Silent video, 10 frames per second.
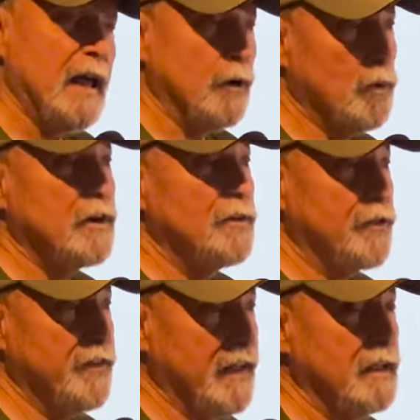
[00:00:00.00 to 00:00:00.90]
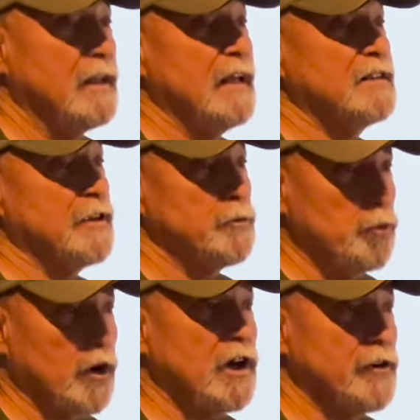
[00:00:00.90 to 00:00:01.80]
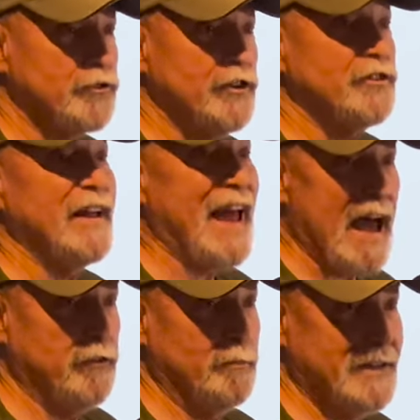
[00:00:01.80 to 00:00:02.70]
And one other thing is there's more countries that have them